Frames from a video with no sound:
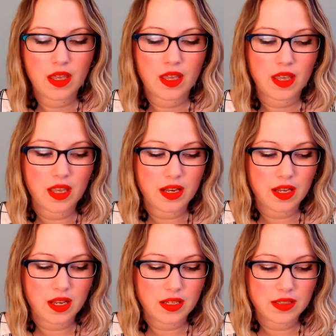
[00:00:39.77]

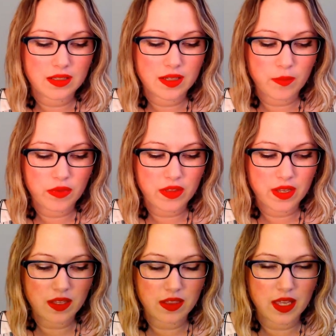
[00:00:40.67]
It is
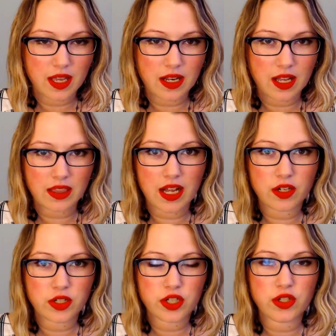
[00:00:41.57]
something that
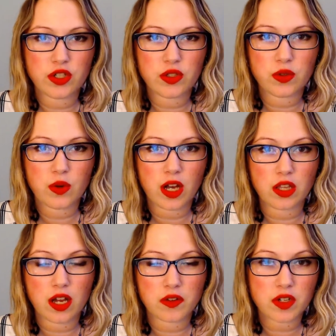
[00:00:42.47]
allows you to do a
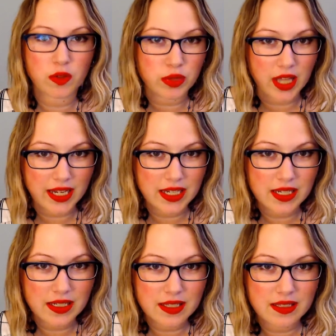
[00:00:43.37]
lot of
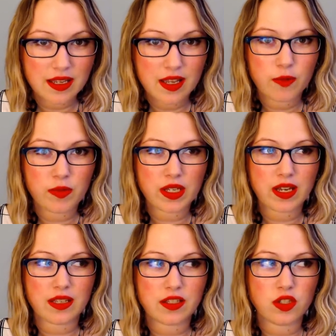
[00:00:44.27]
compliance
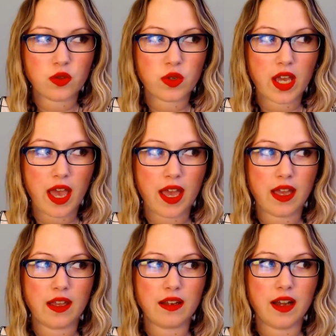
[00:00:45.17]
because you
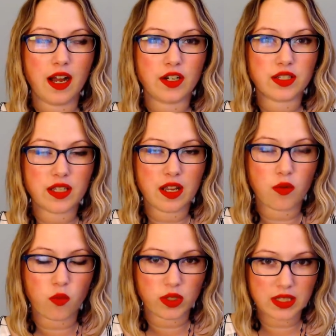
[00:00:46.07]
can
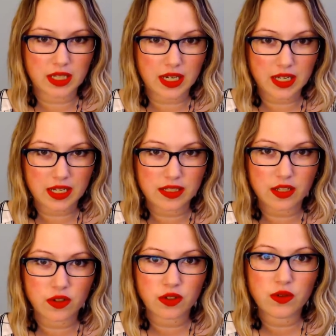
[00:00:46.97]
understand what the data is that
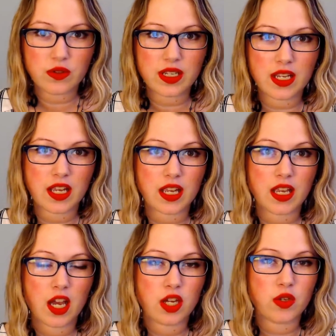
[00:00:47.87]
you're using.
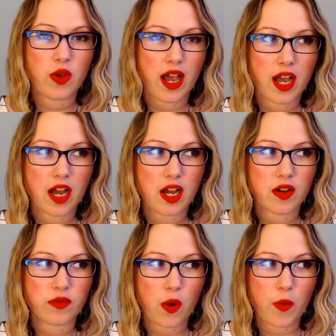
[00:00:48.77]
You
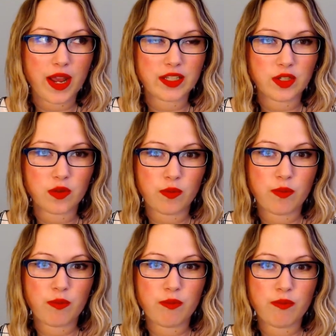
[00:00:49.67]
have a way to
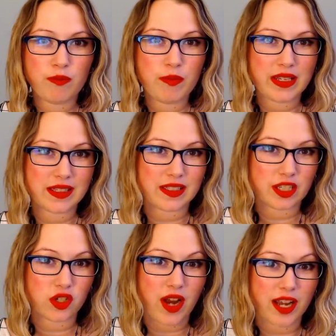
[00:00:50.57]
basically
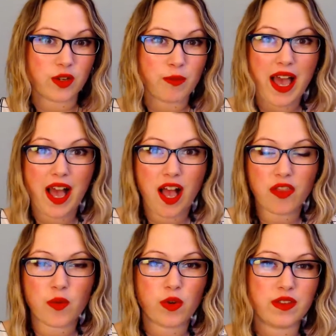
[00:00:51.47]
track your
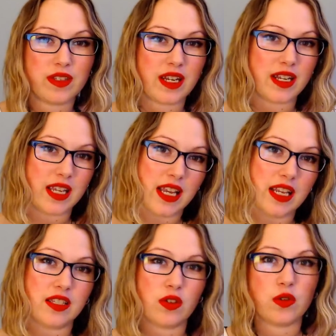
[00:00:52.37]
path and where the data
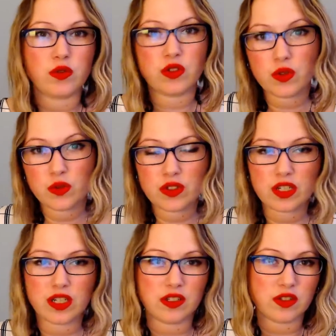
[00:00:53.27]
is and who's used
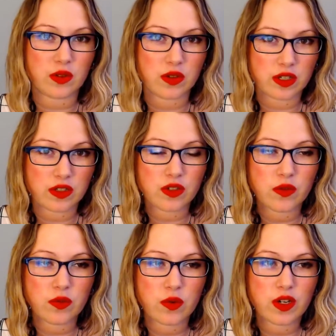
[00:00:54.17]
it and so on and so
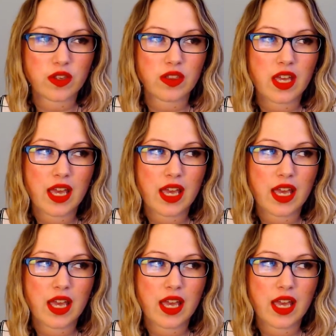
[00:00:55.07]
forth.